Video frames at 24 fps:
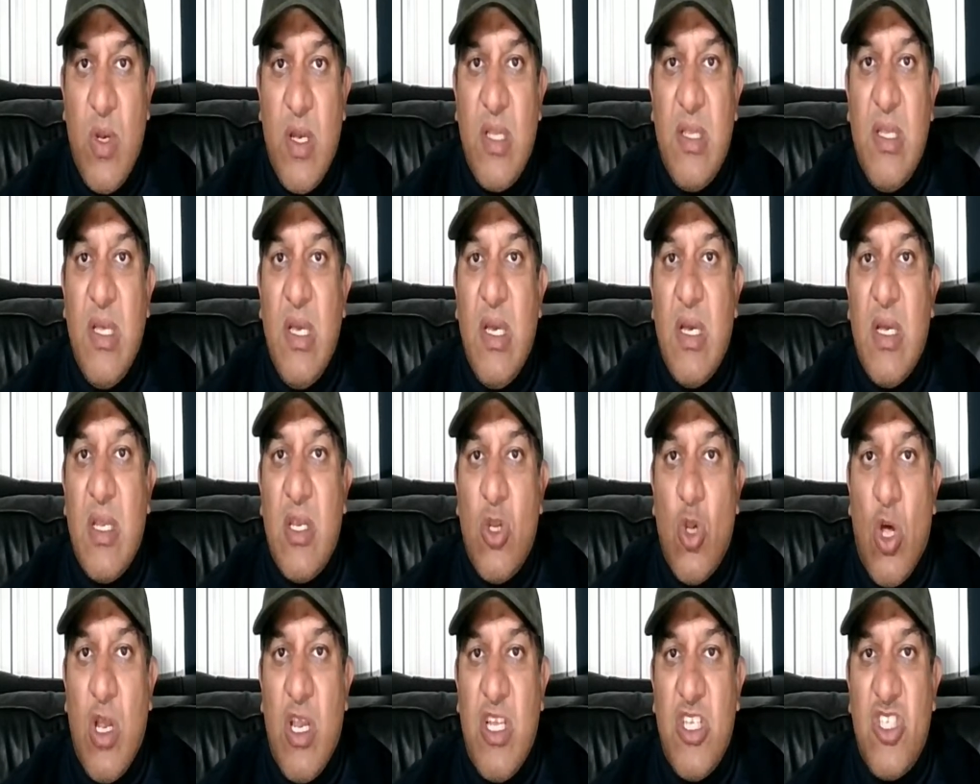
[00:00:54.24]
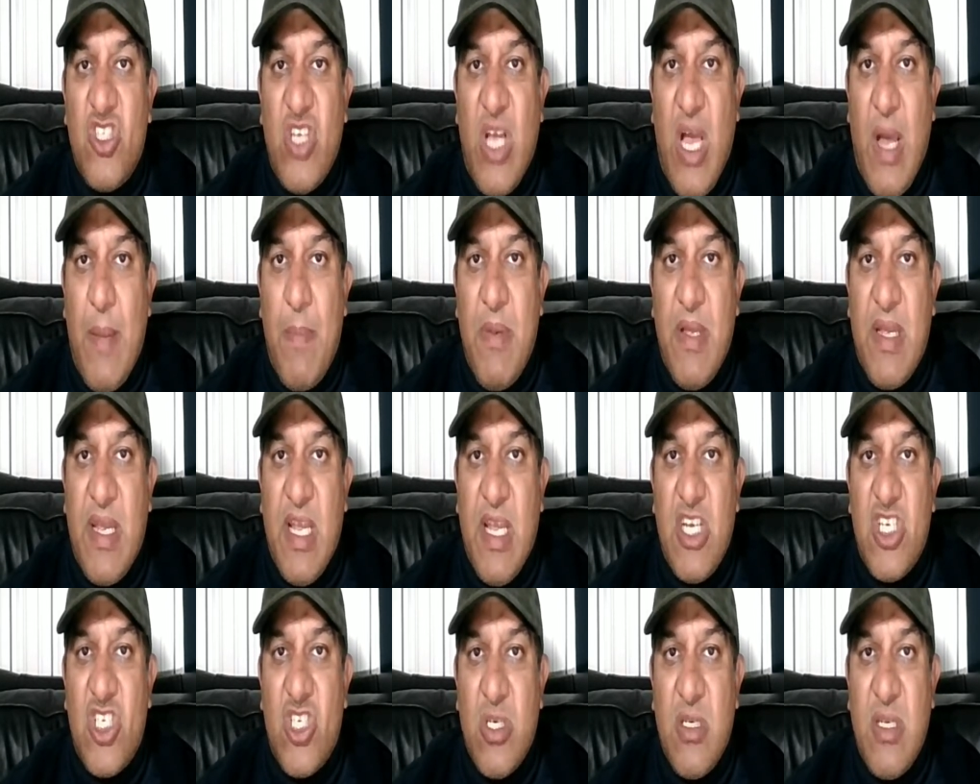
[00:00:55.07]
with knowledge,
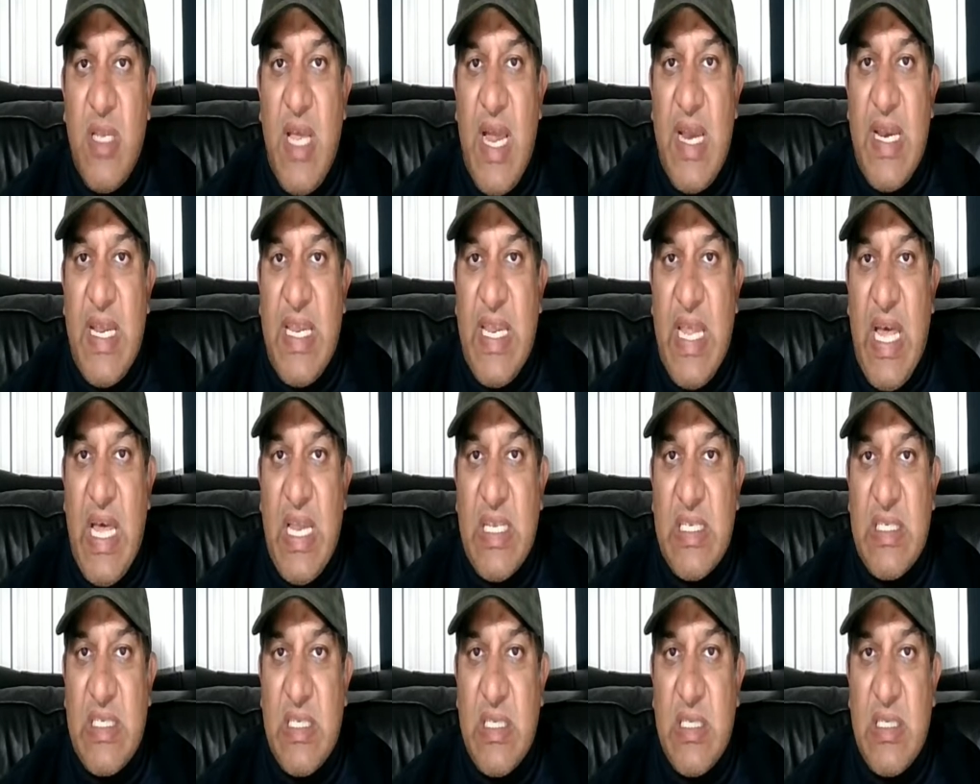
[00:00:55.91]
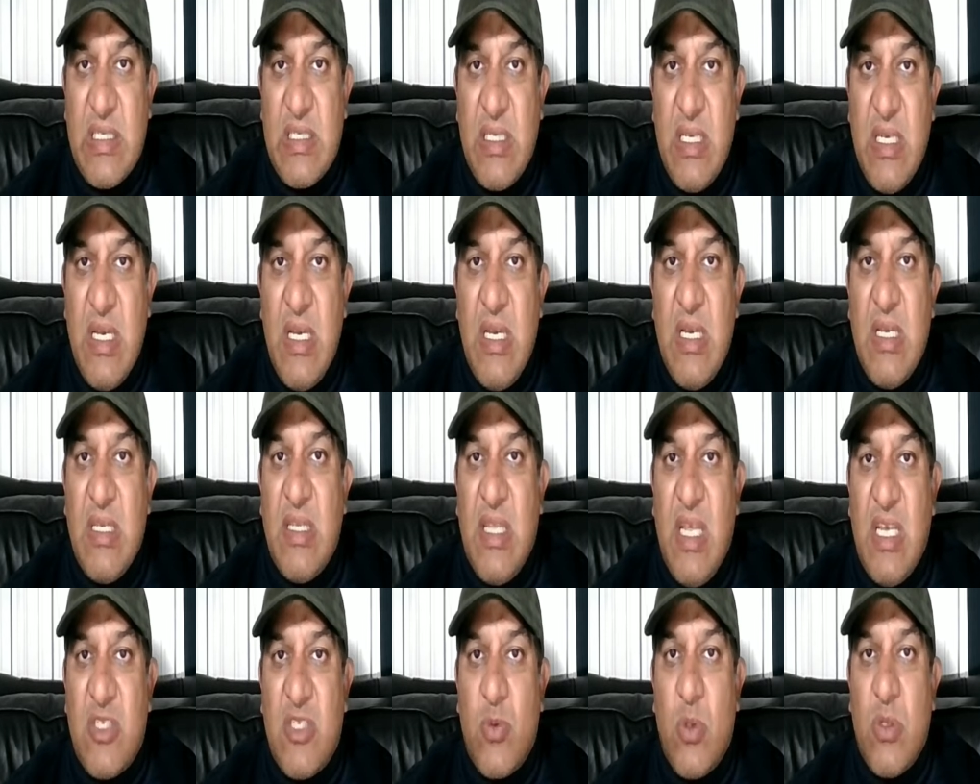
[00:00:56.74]
application, and analysis.
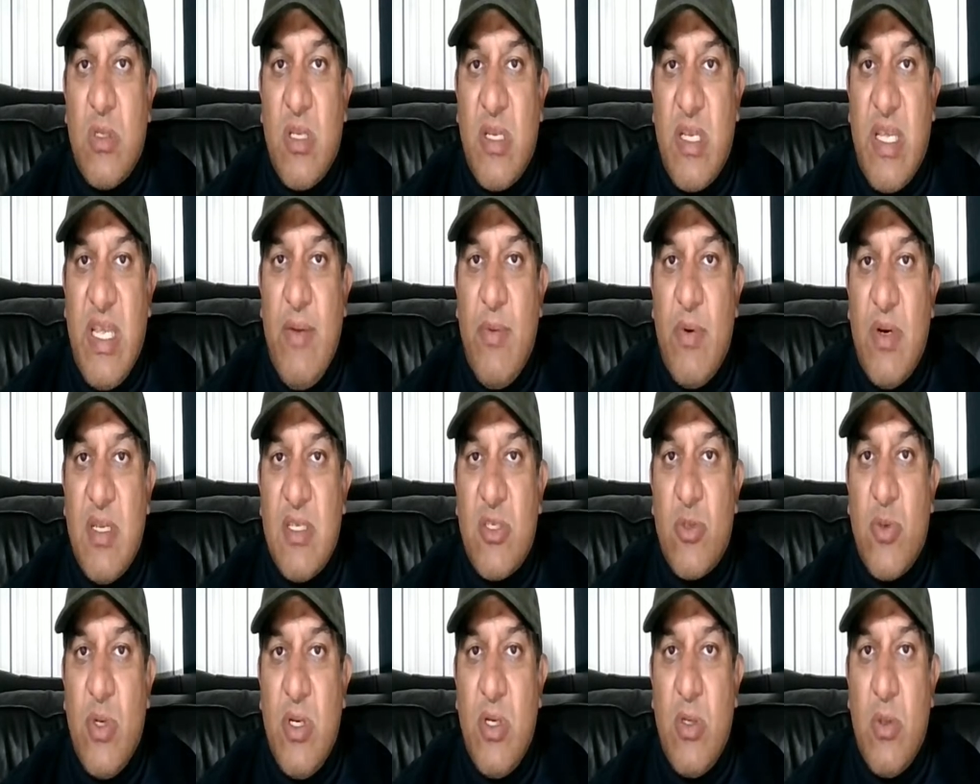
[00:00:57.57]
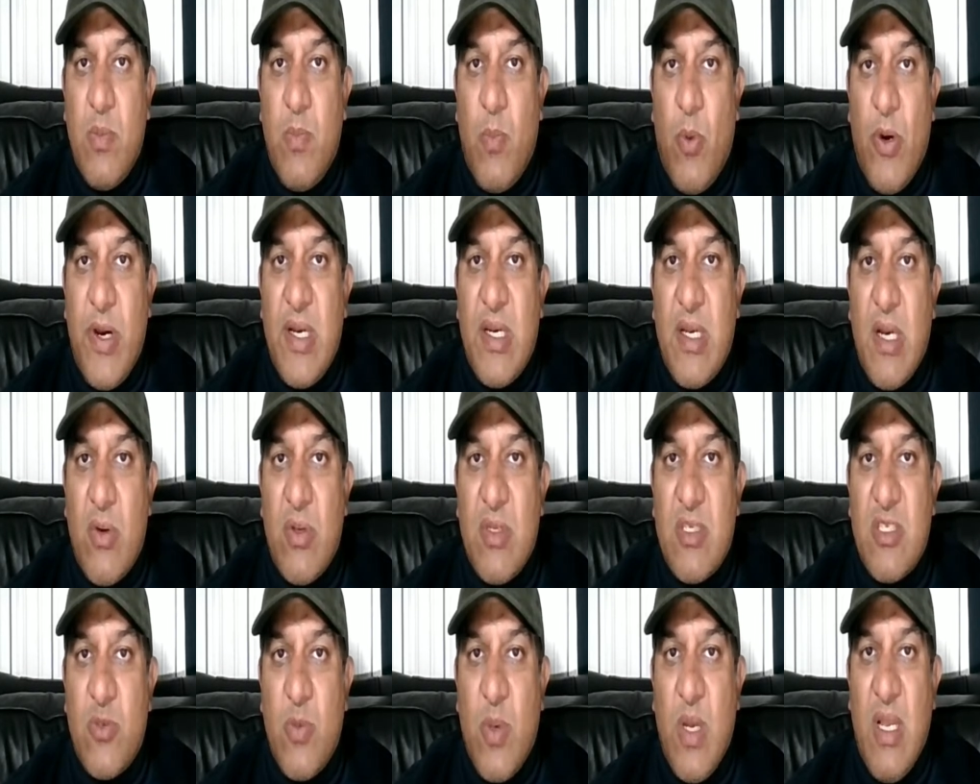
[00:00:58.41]
That's what the keyword is going to point
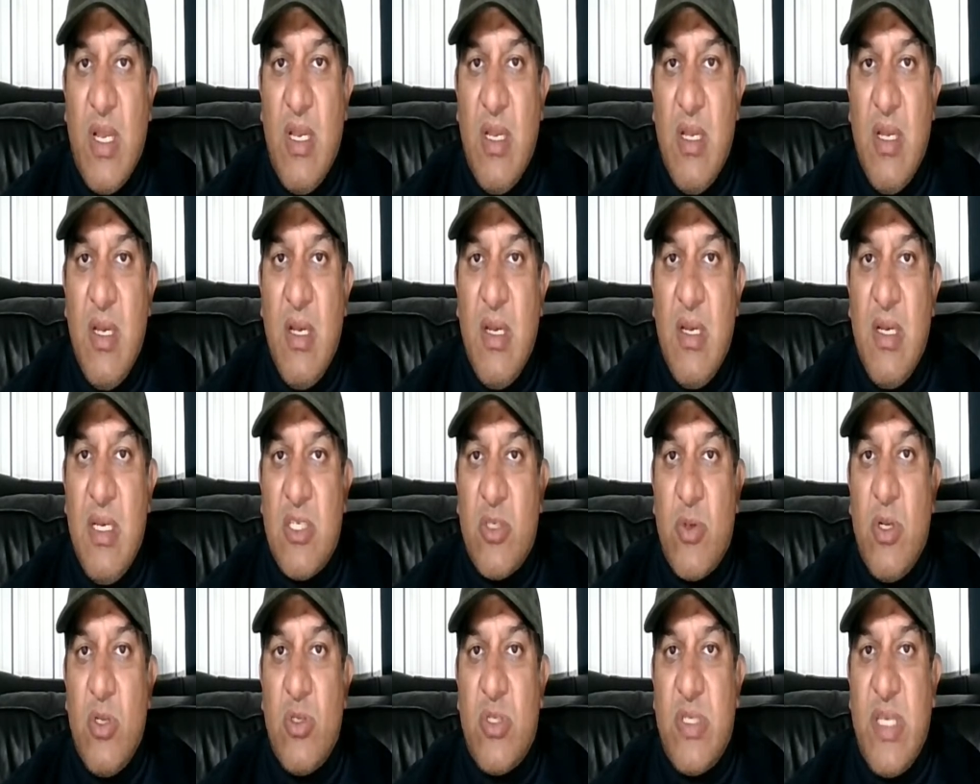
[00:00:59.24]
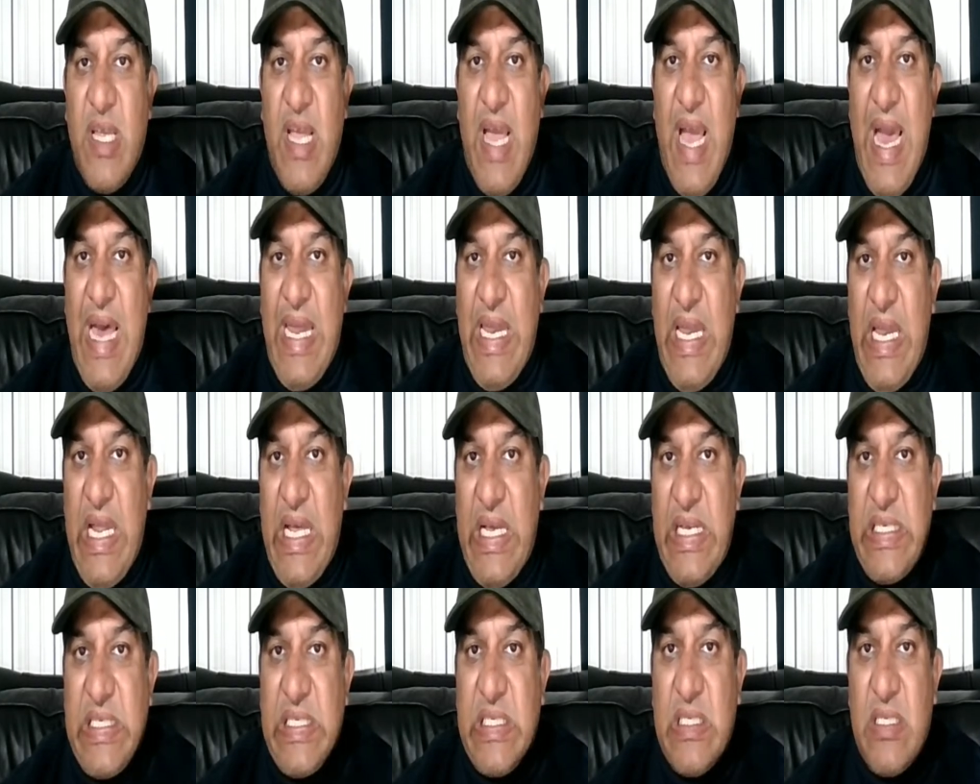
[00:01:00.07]
out as well. It's going to say
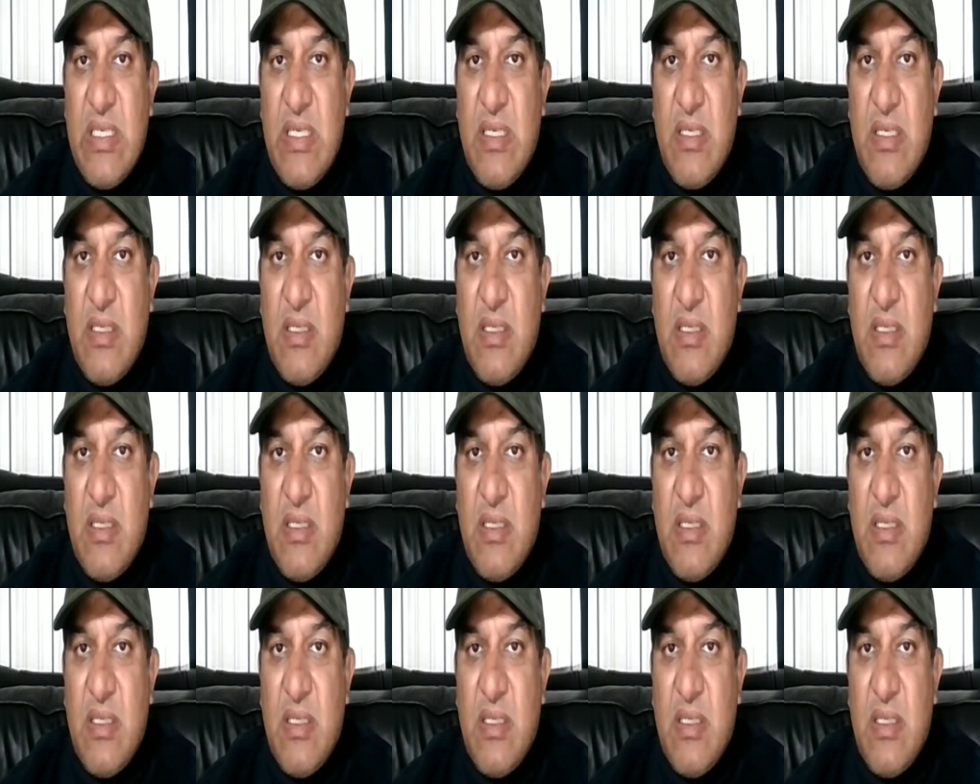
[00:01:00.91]
analyze